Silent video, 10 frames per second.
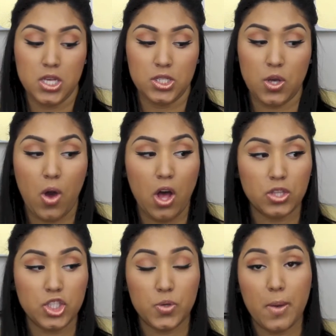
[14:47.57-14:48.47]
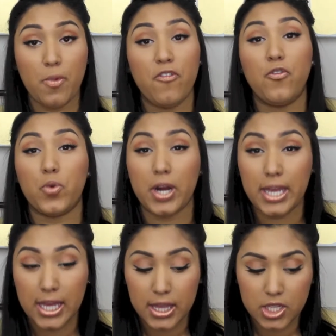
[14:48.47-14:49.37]
So I'll do it before I
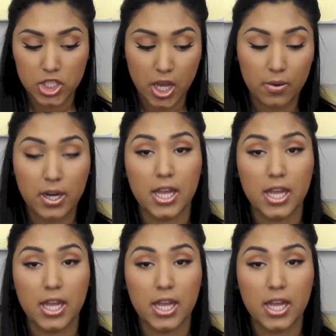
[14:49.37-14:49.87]
get in the shower